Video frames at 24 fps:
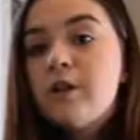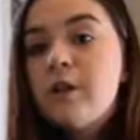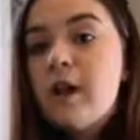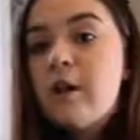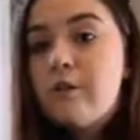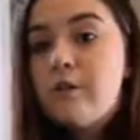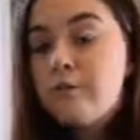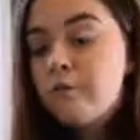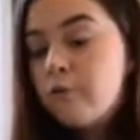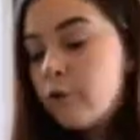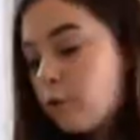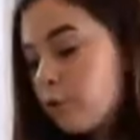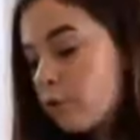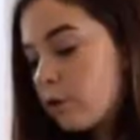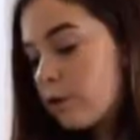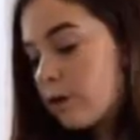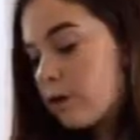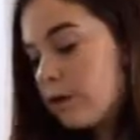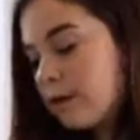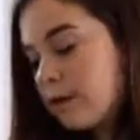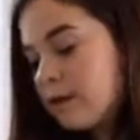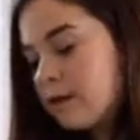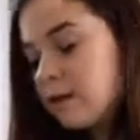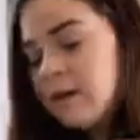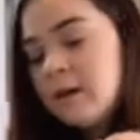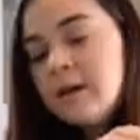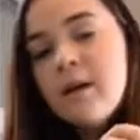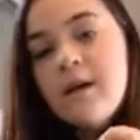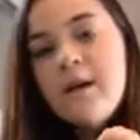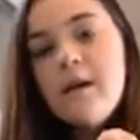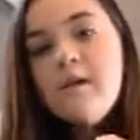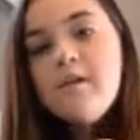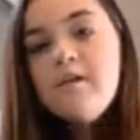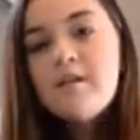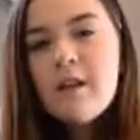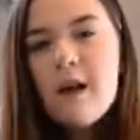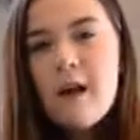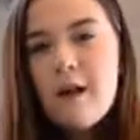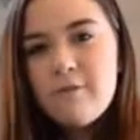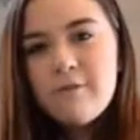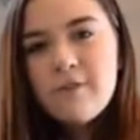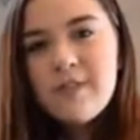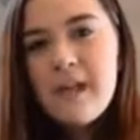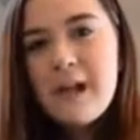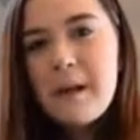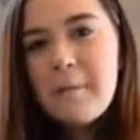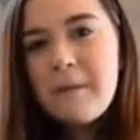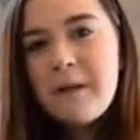not fully
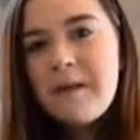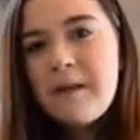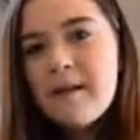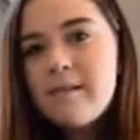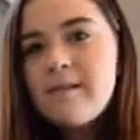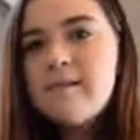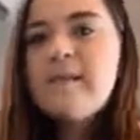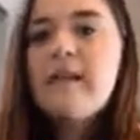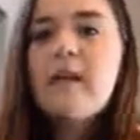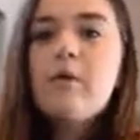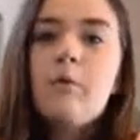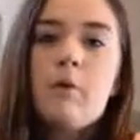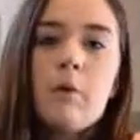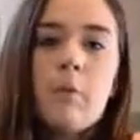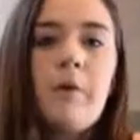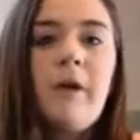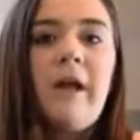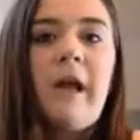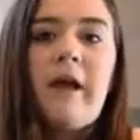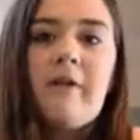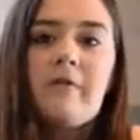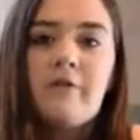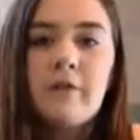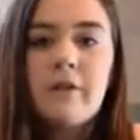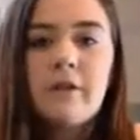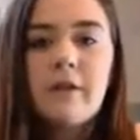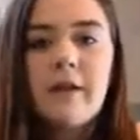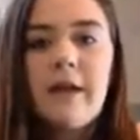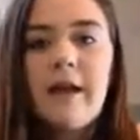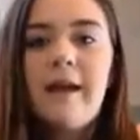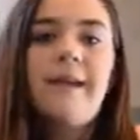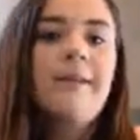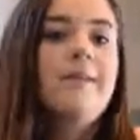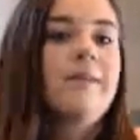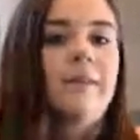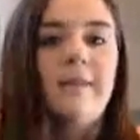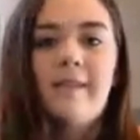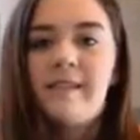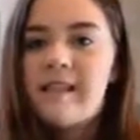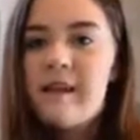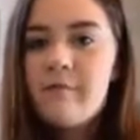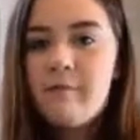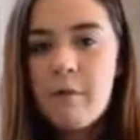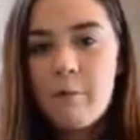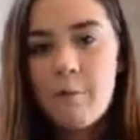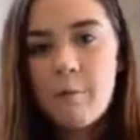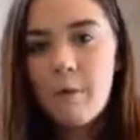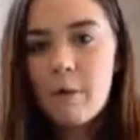soft yet because they will be after like the
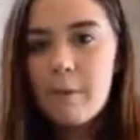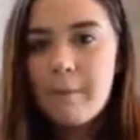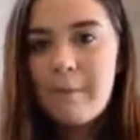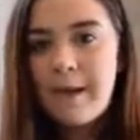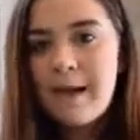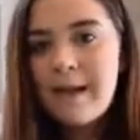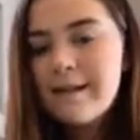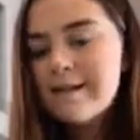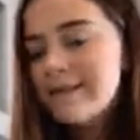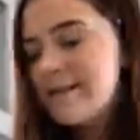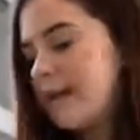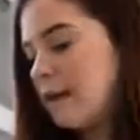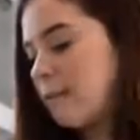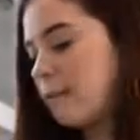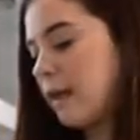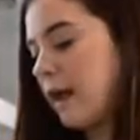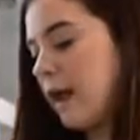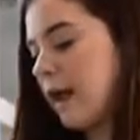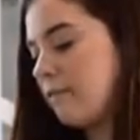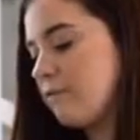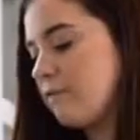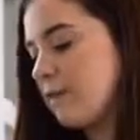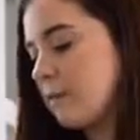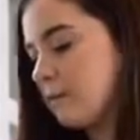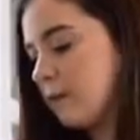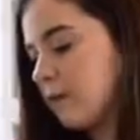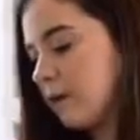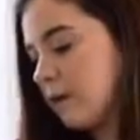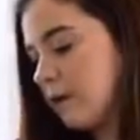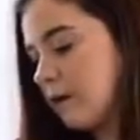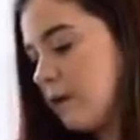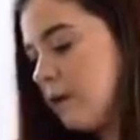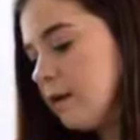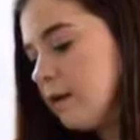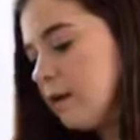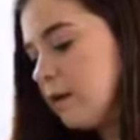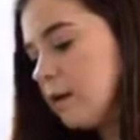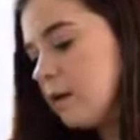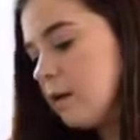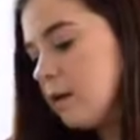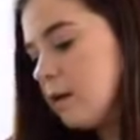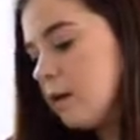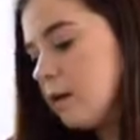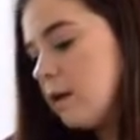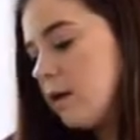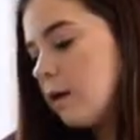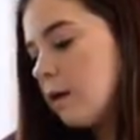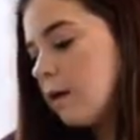7 more minutes that we have them cooking.
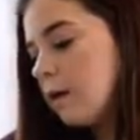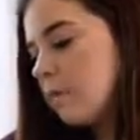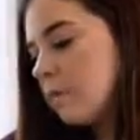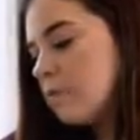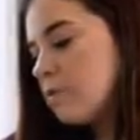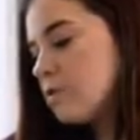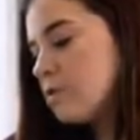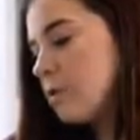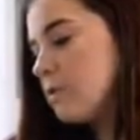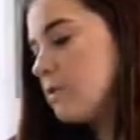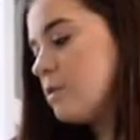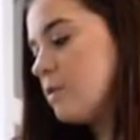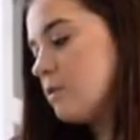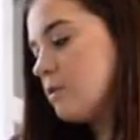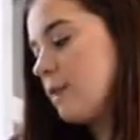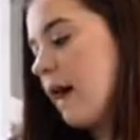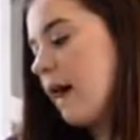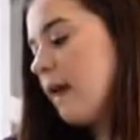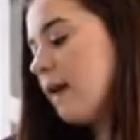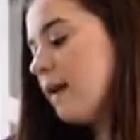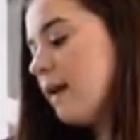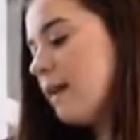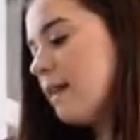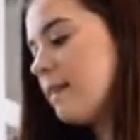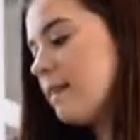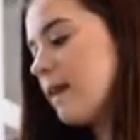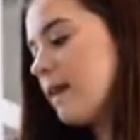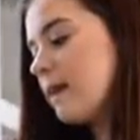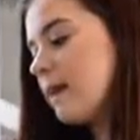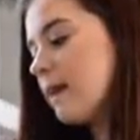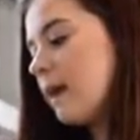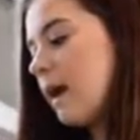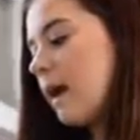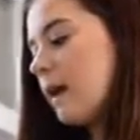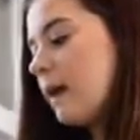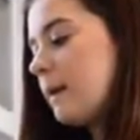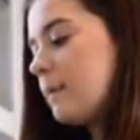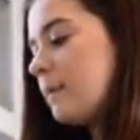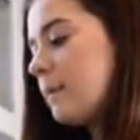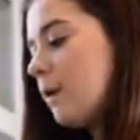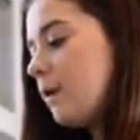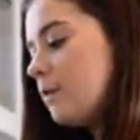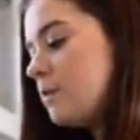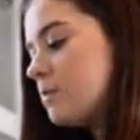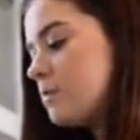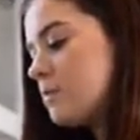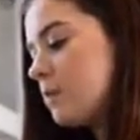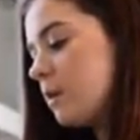So I'm gonna do that. And then I am
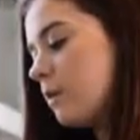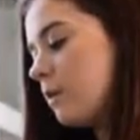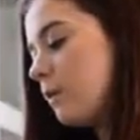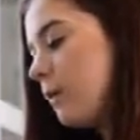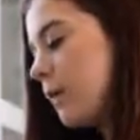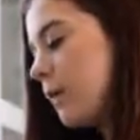also,